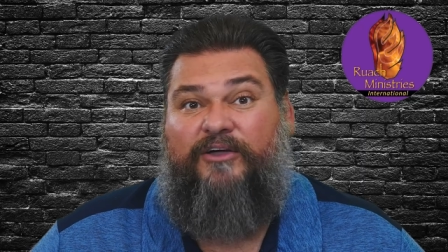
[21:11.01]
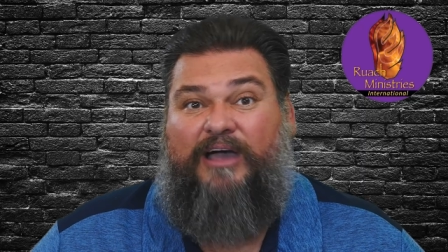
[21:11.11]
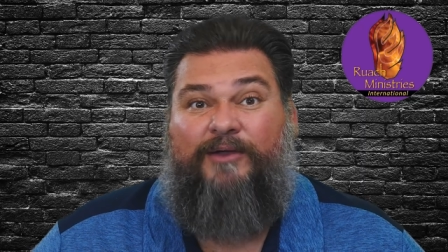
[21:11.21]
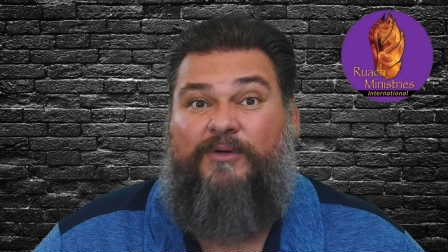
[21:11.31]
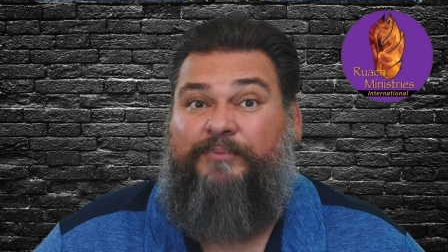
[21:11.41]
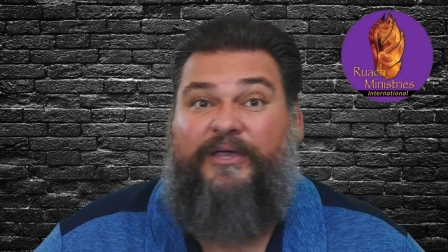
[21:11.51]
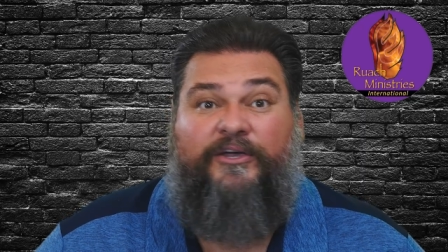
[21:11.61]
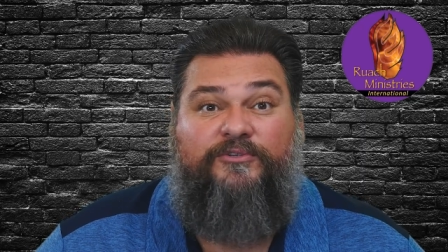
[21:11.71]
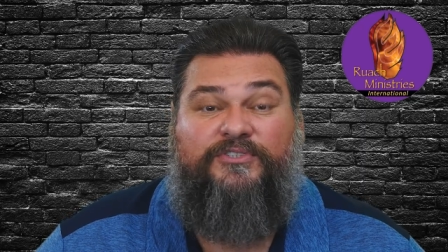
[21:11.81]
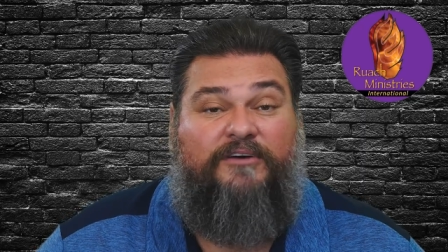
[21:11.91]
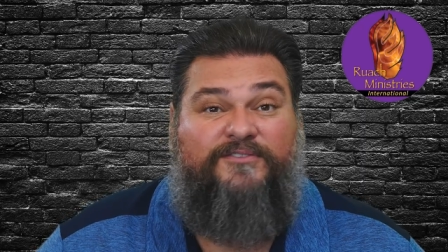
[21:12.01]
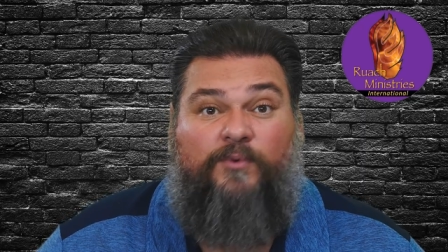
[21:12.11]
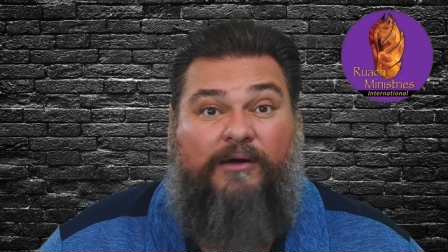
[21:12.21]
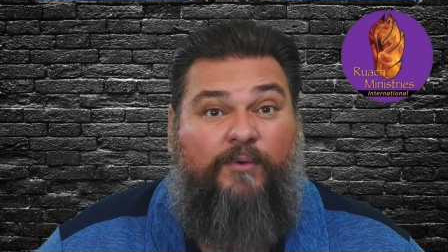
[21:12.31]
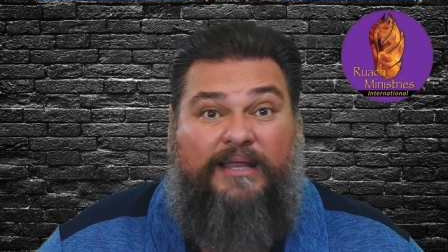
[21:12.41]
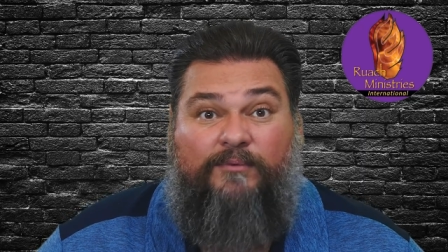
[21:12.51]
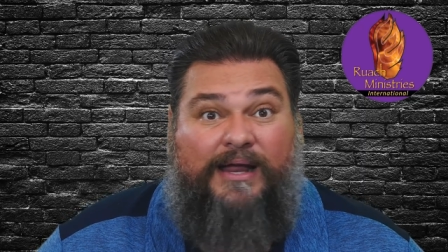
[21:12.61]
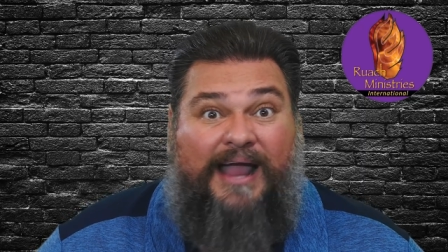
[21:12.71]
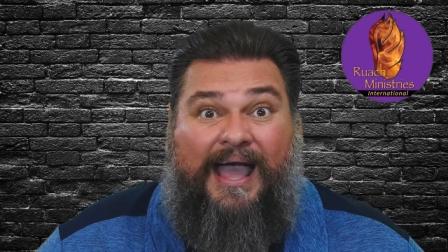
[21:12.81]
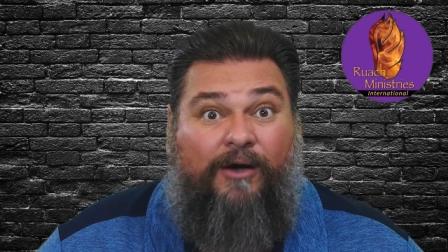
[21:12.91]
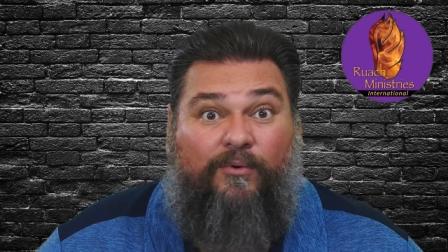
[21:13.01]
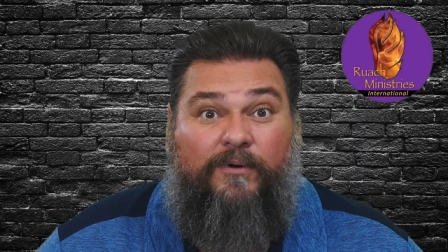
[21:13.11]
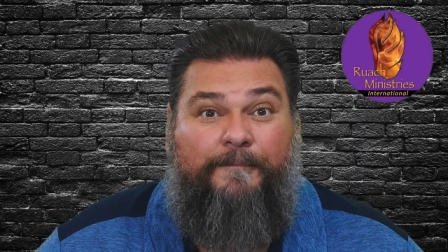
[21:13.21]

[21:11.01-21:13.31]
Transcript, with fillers: How do we pick who serves what, when, where, how?